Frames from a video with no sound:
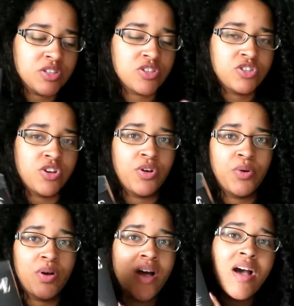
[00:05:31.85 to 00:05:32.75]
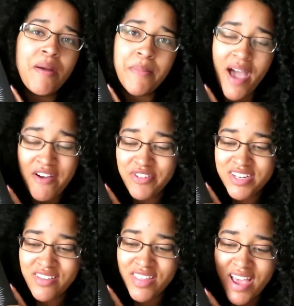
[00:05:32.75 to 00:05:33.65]
so I'm halfway
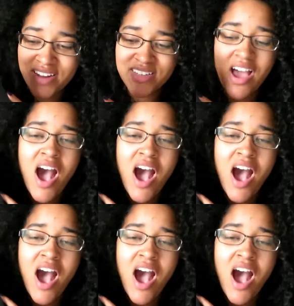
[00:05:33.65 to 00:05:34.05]
done that.